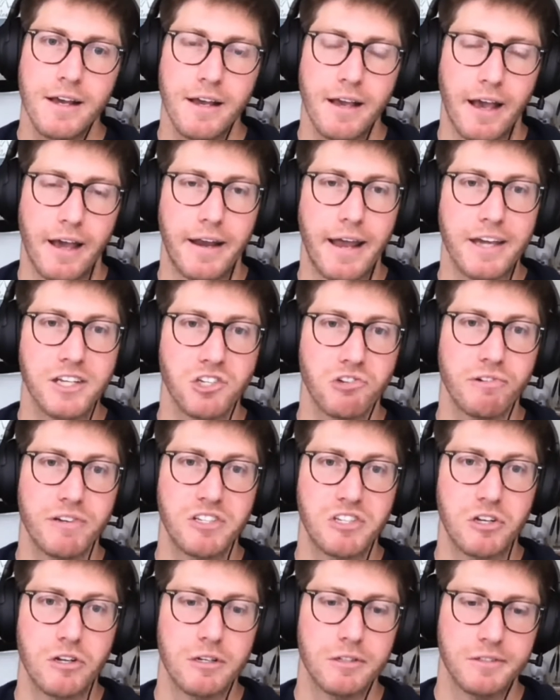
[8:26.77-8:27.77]
And as a
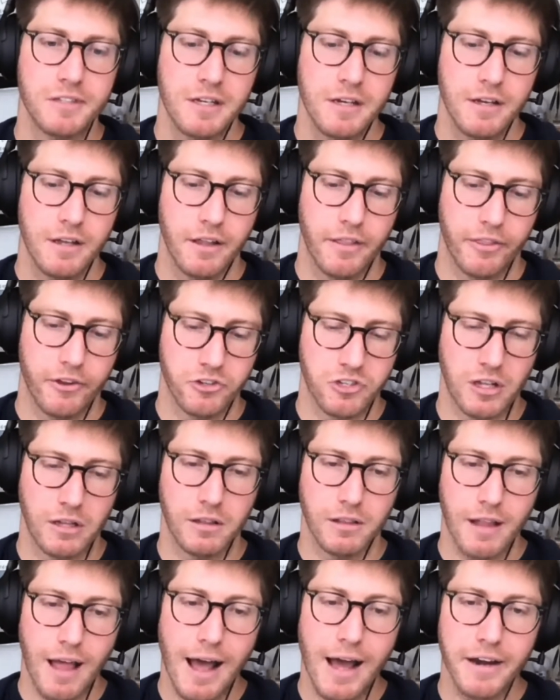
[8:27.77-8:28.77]
result, there's a
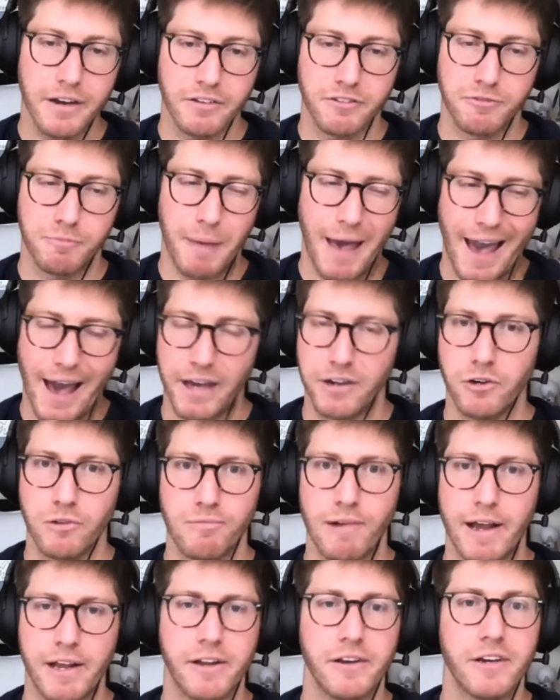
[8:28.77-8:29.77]
lot of pattern
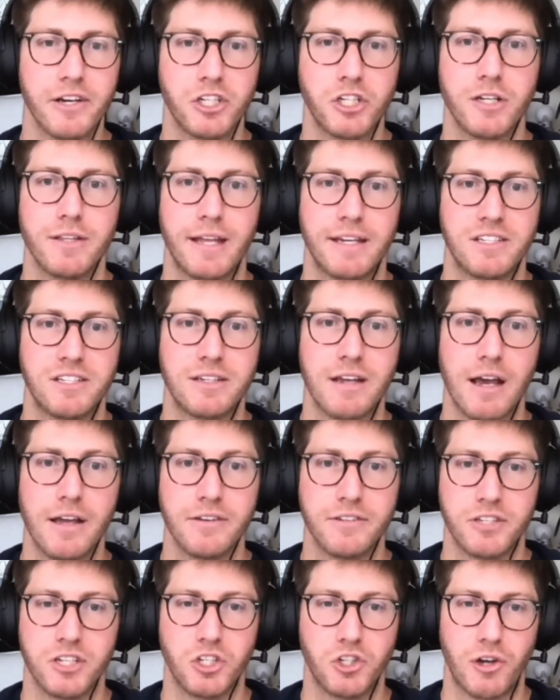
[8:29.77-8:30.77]
recognition that's done
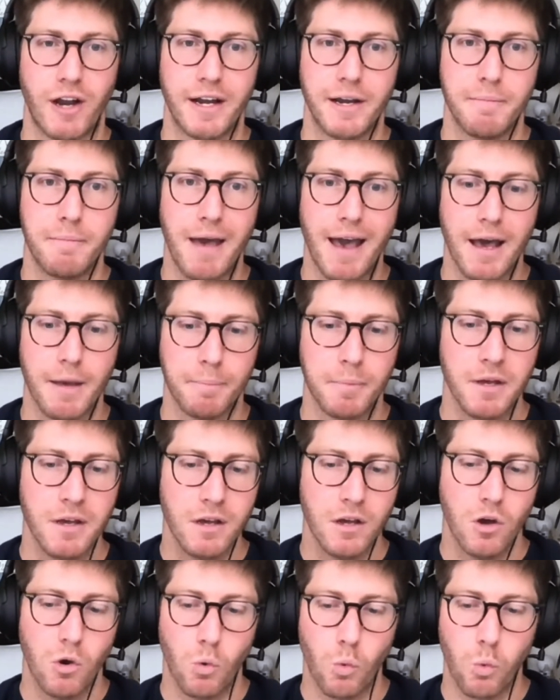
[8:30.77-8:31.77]
to try to map
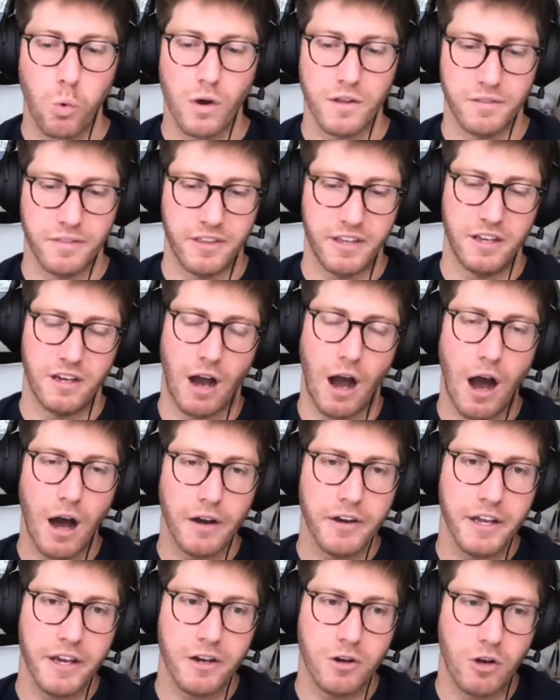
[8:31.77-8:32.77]
what the
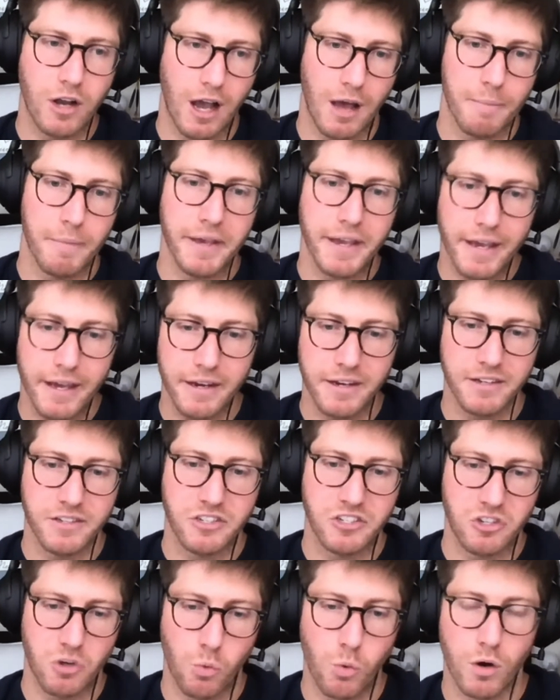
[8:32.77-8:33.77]
audio coming in
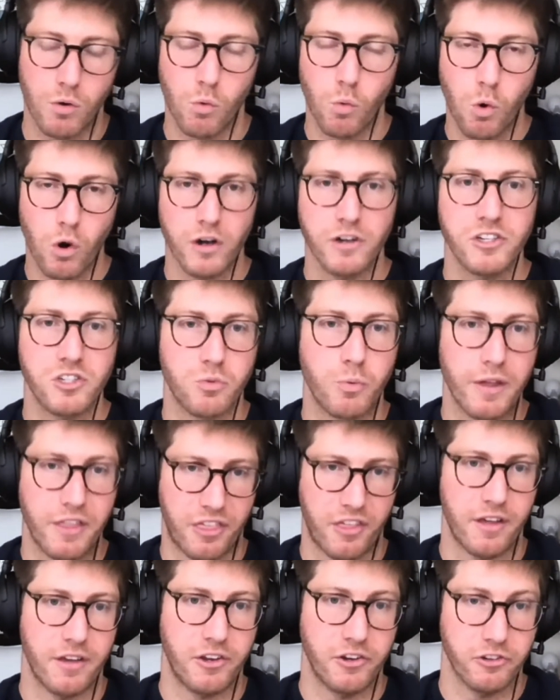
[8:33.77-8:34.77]
is to what words we
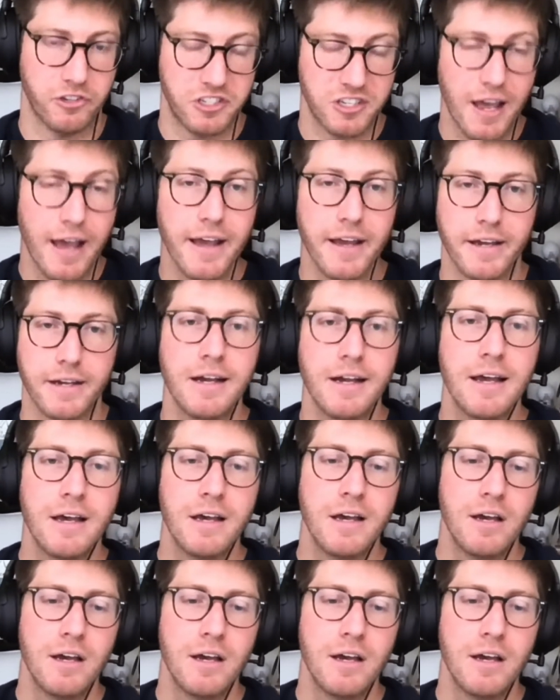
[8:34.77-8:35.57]
think you're saying.